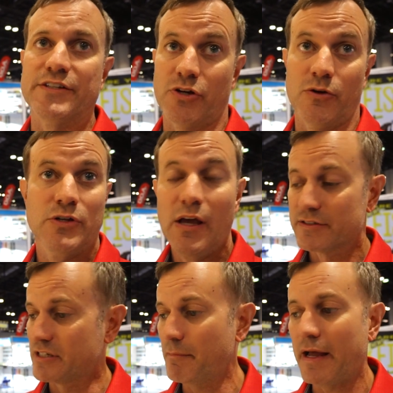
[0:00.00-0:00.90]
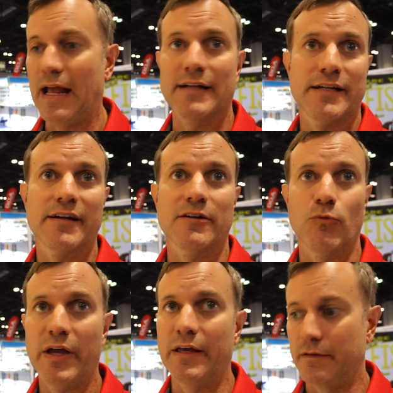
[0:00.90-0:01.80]
So somebody out there can
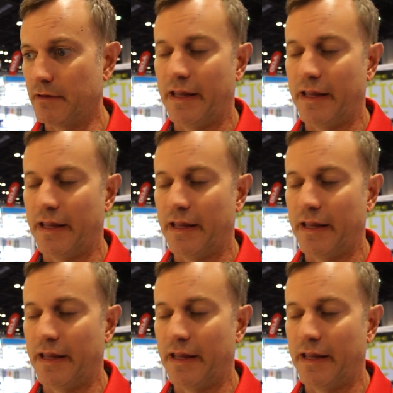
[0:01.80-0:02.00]
win